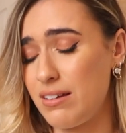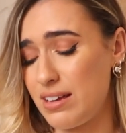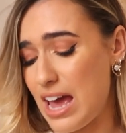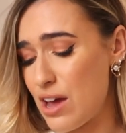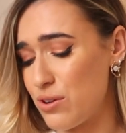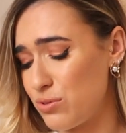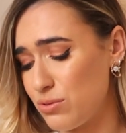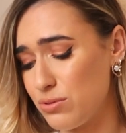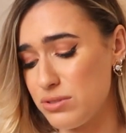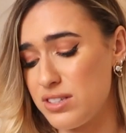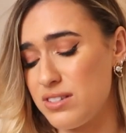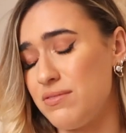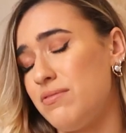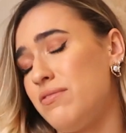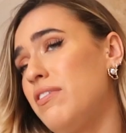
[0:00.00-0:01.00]
candles,
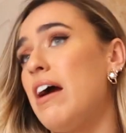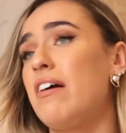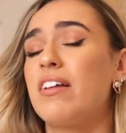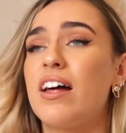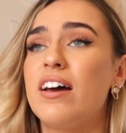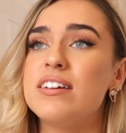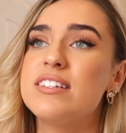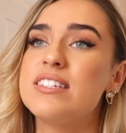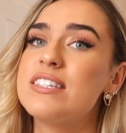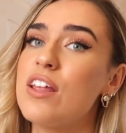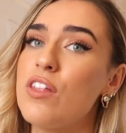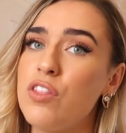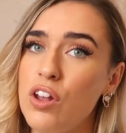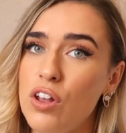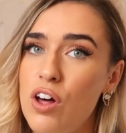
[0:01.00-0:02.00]
fairy lights,
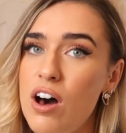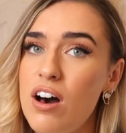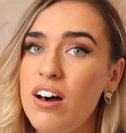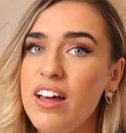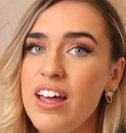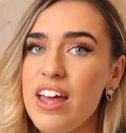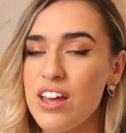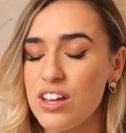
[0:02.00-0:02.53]
the lot.